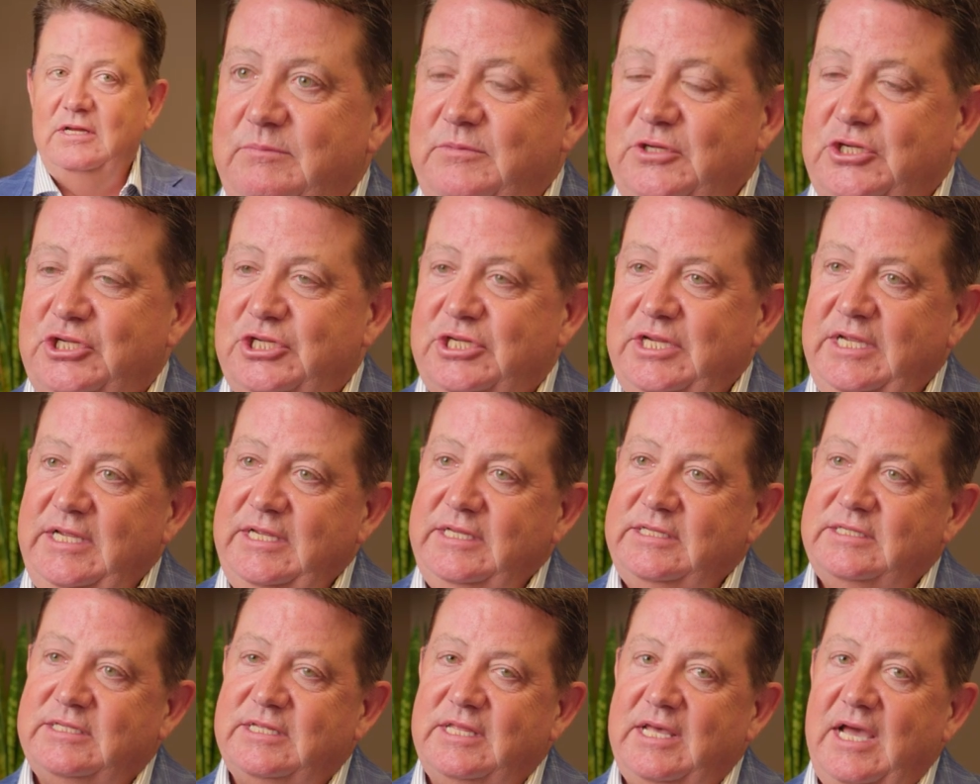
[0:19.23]

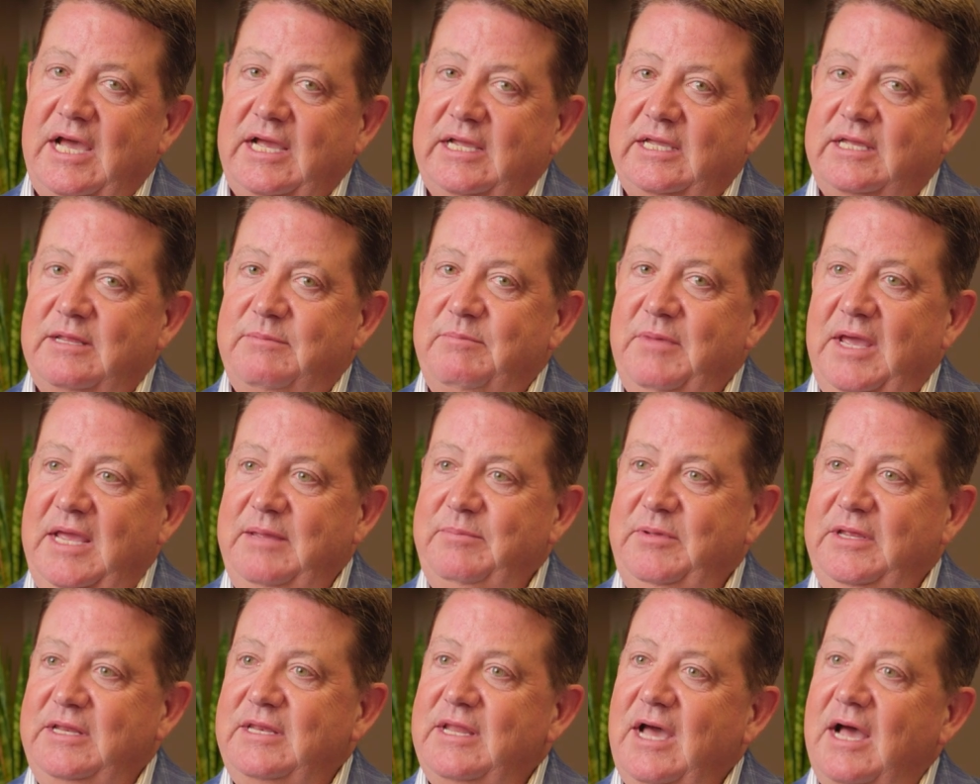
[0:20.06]
machines that can
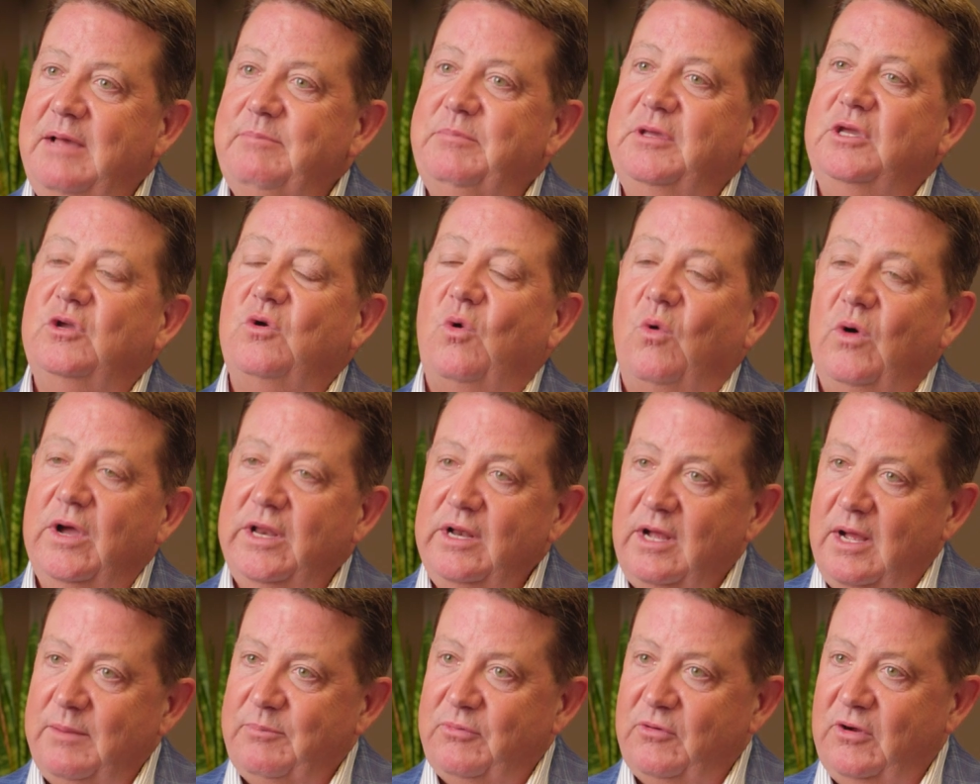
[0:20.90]
maybe not be
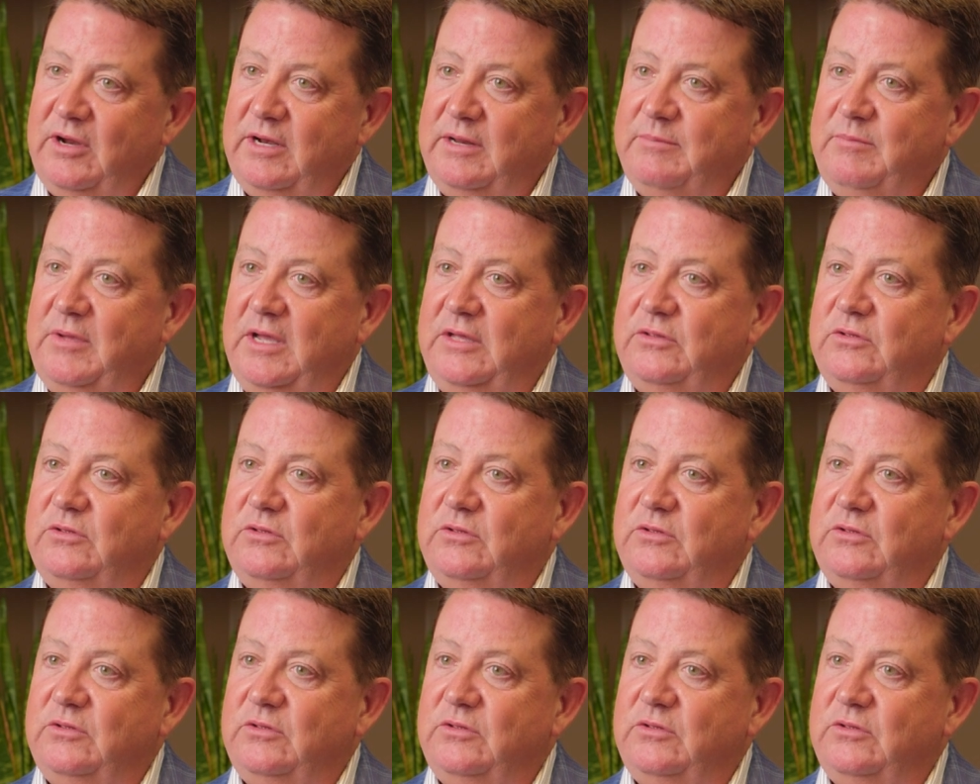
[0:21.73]
coin operated,